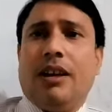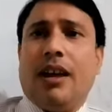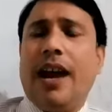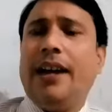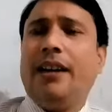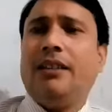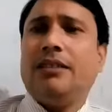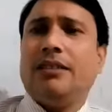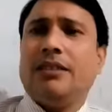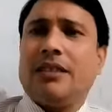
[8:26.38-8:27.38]
And
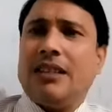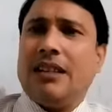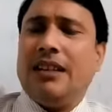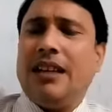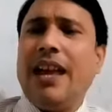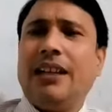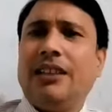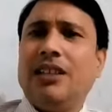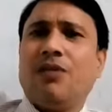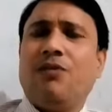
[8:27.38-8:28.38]
like
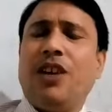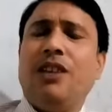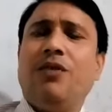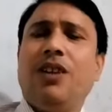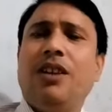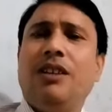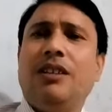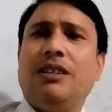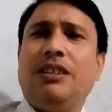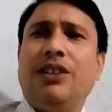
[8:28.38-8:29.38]
this, when we
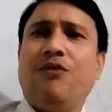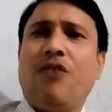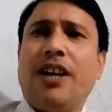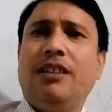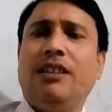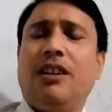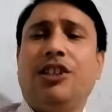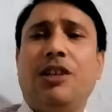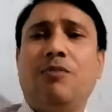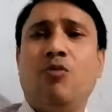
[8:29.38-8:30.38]
define a
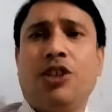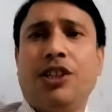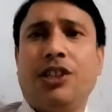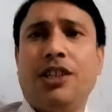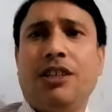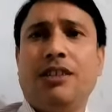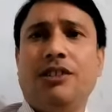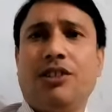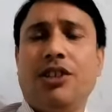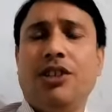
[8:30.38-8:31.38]
democratic
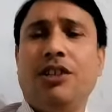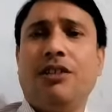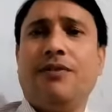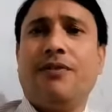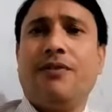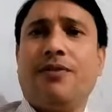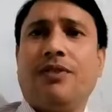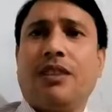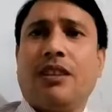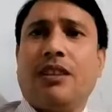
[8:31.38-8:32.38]
country,
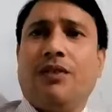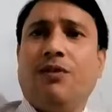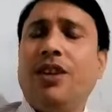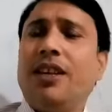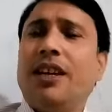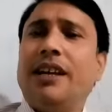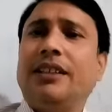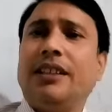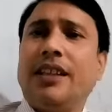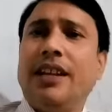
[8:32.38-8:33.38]
we
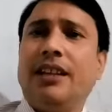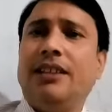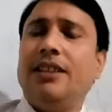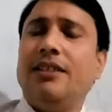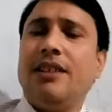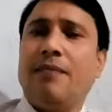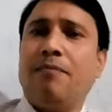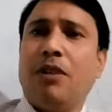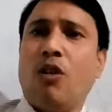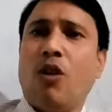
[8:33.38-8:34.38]
can take the
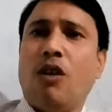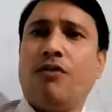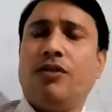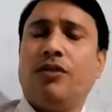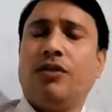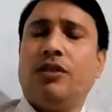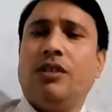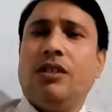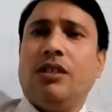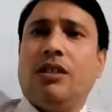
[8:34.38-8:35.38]
example of
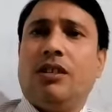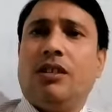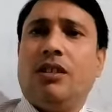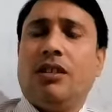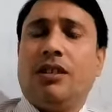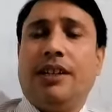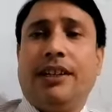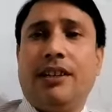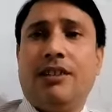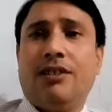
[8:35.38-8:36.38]
a
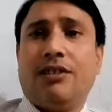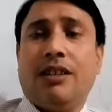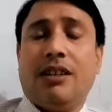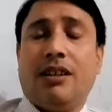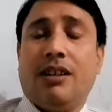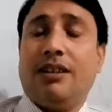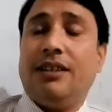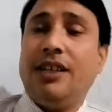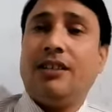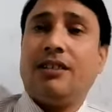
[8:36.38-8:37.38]

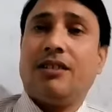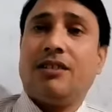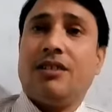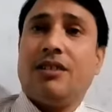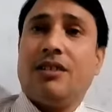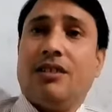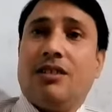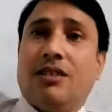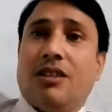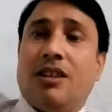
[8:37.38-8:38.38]
great
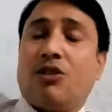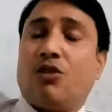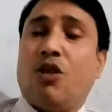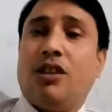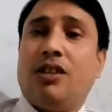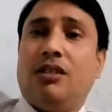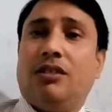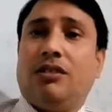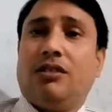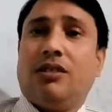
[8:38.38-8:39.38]
scholar
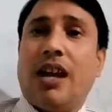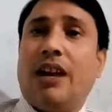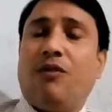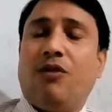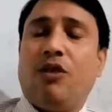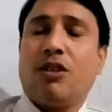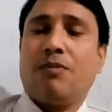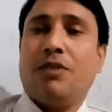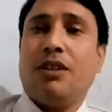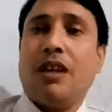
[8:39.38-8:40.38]
and
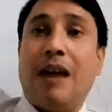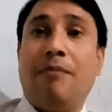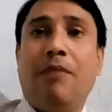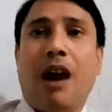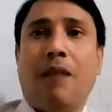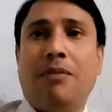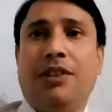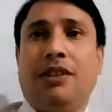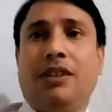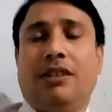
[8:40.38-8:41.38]
philosopher, Abraham
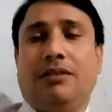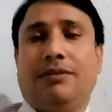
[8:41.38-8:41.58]
Lincoln.